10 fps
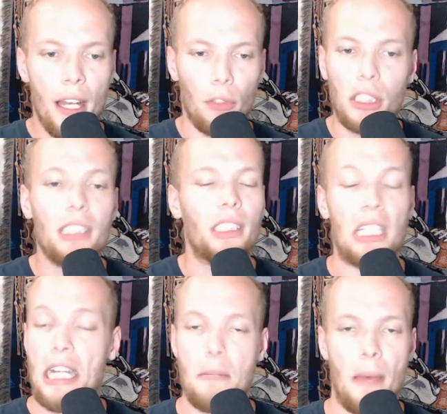Rashid
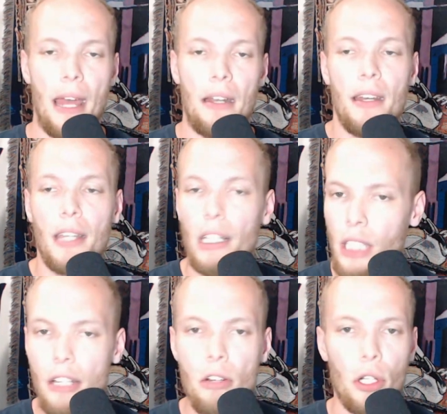Shaheed, man,
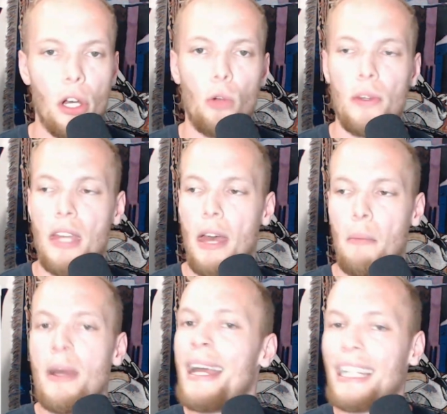continue to cook with
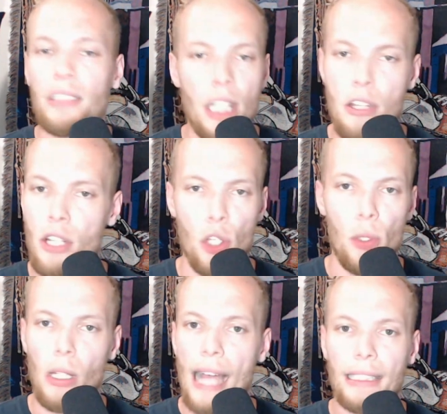him, continue to
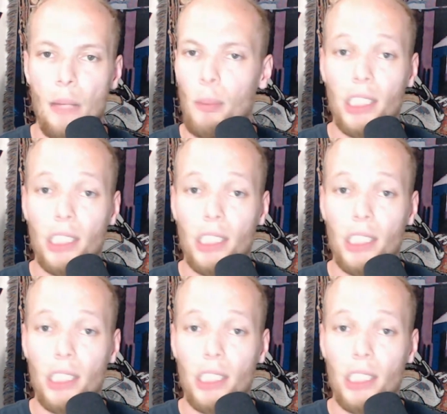utilize him.